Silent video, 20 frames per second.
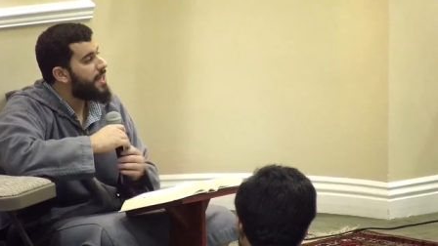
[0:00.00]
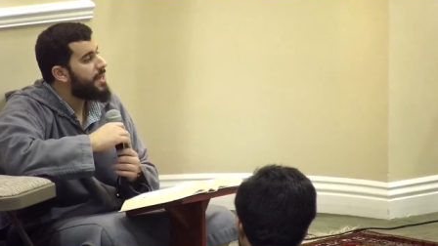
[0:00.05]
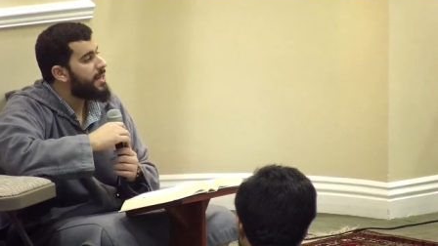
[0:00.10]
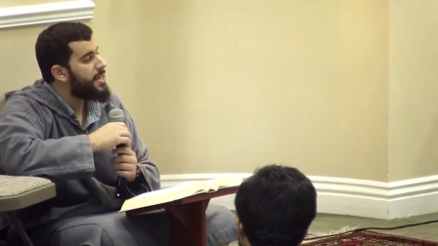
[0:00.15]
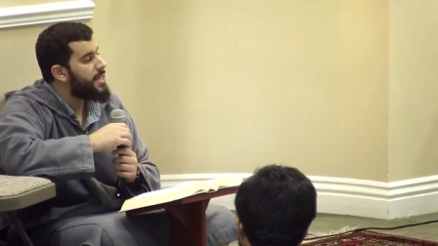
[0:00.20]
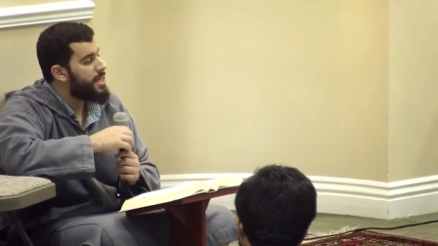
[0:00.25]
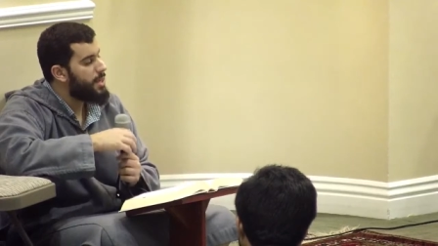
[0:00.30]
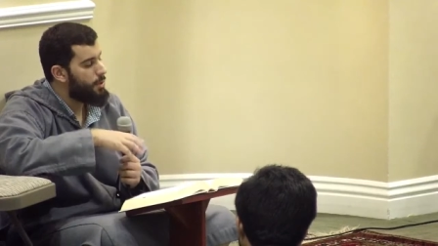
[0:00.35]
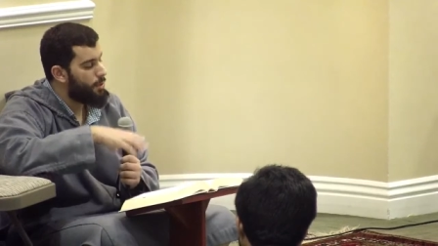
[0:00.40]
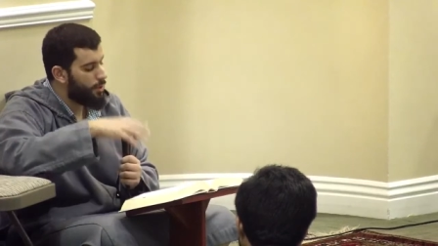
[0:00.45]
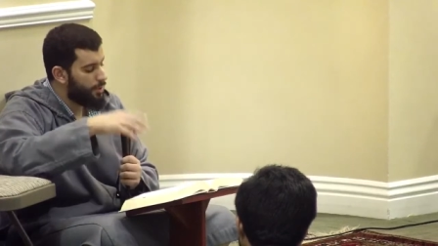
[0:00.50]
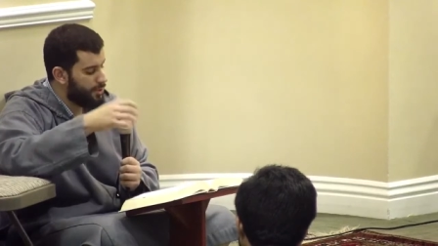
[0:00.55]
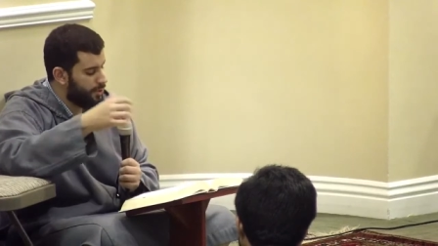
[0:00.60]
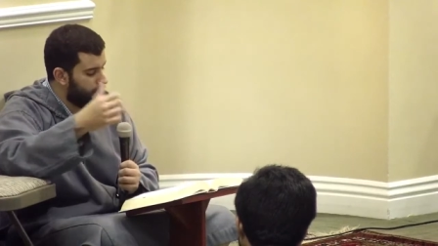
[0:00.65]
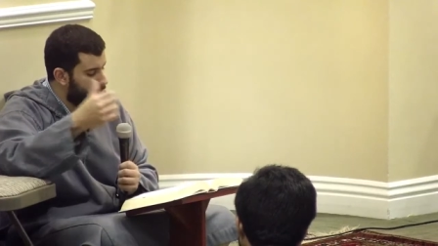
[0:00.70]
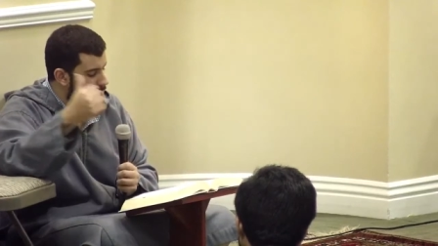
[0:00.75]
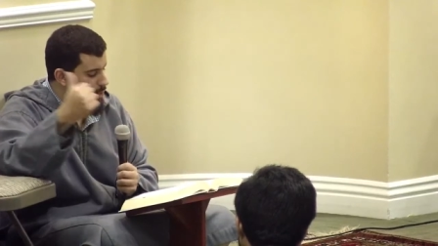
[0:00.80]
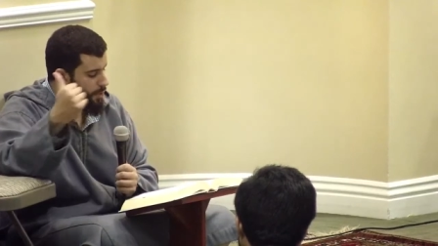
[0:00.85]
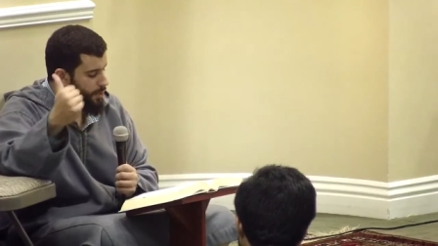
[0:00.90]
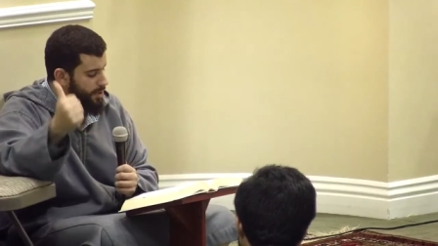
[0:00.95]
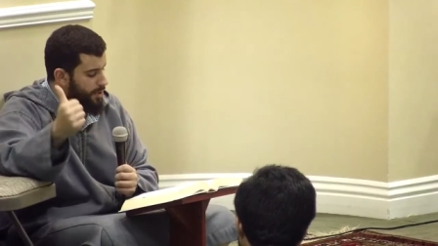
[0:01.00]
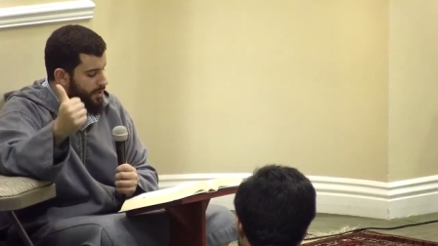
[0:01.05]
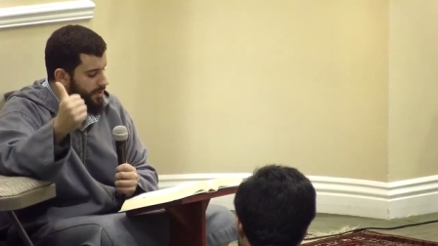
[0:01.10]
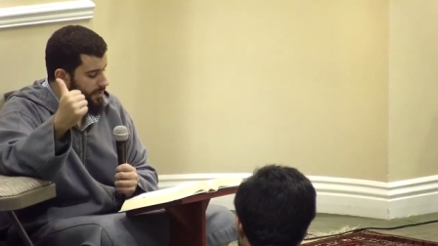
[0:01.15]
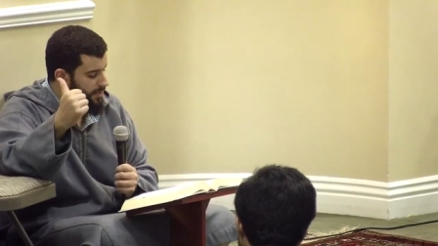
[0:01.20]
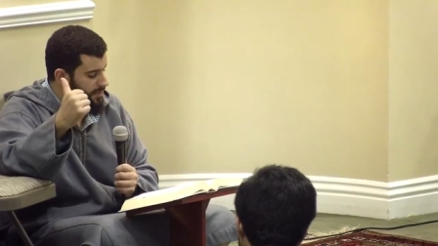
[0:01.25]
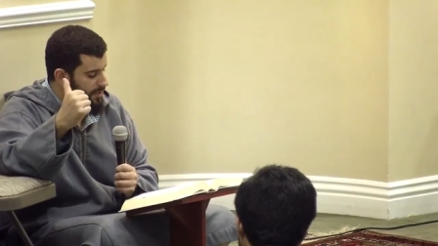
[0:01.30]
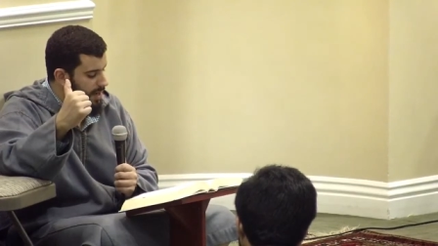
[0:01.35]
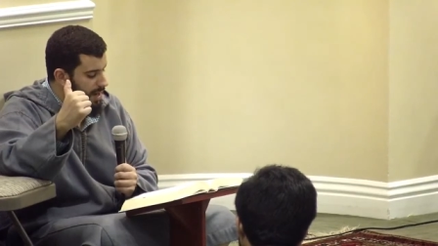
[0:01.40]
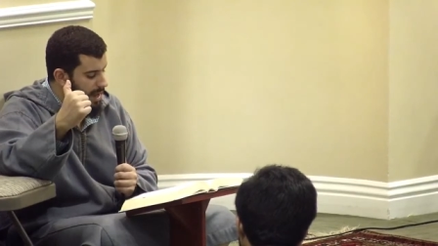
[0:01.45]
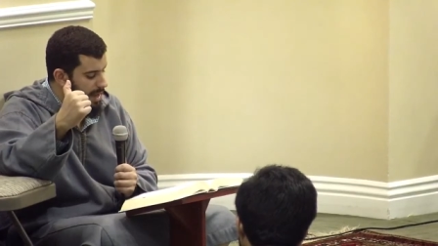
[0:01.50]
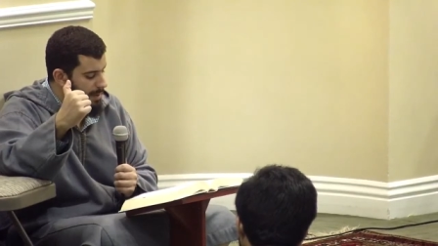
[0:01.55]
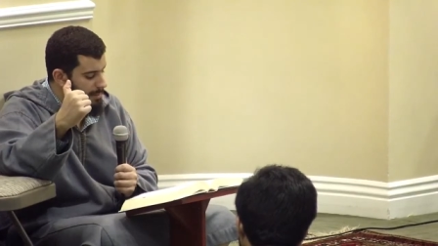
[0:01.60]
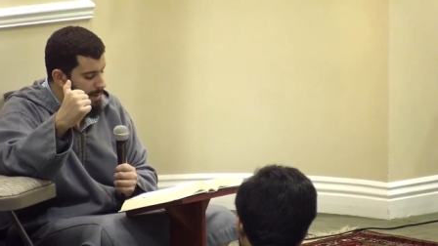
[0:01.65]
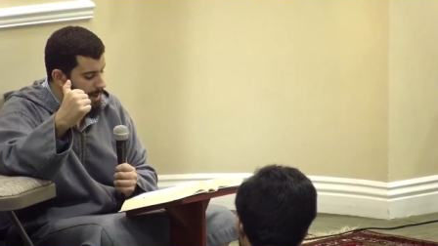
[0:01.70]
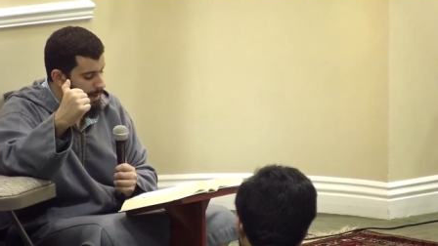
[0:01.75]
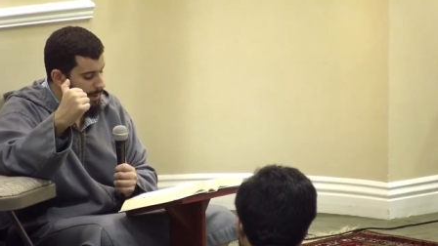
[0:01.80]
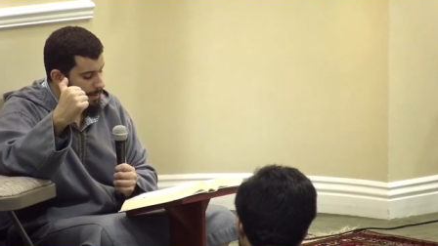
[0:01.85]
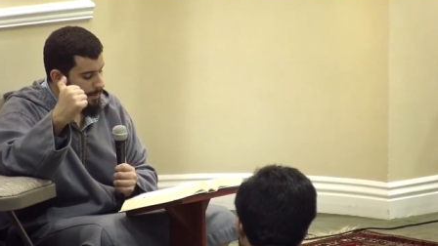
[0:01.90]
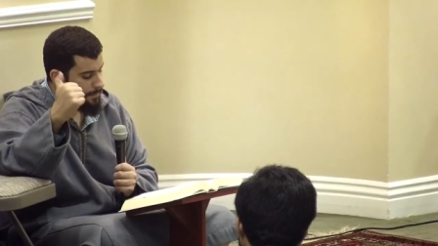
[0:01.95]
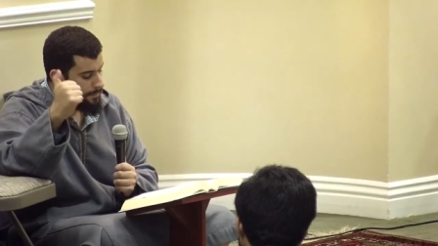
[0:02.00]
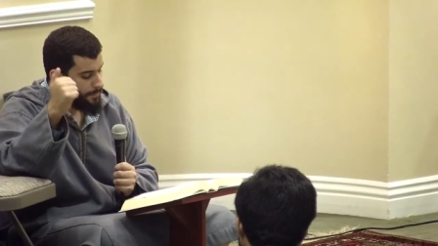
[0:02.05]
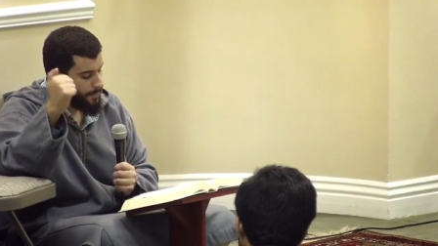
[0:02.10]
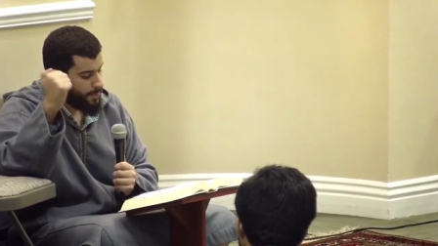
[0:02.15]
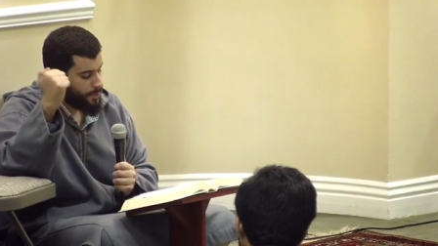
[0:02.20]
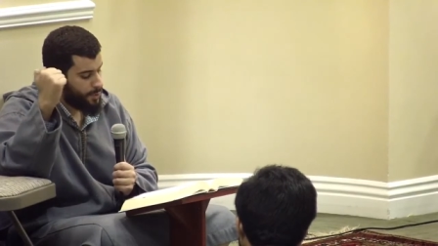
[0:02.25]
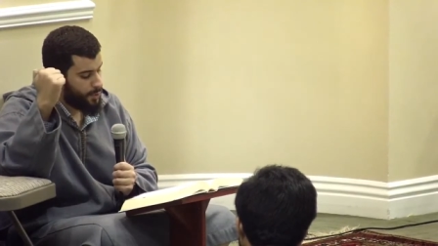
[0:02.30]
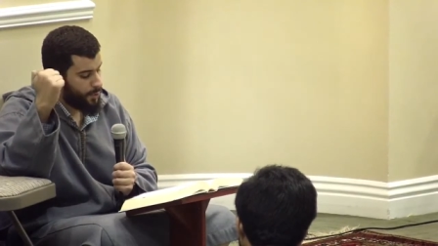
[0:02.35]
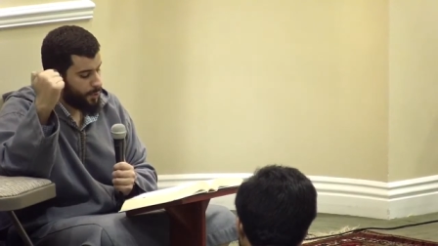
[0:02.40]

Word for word: And then he also ordered the Sahaba